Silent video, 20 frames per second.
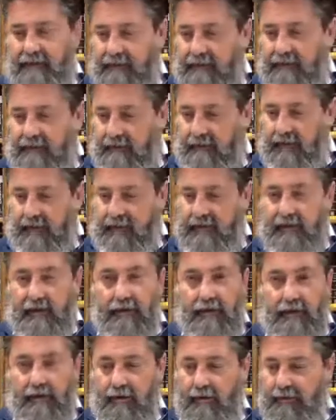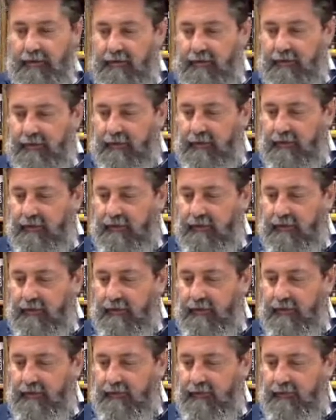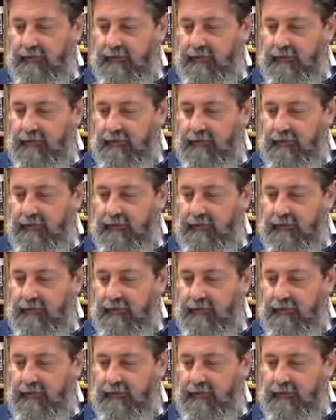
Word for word: Shabbat Shalom, Shabbat Shalom.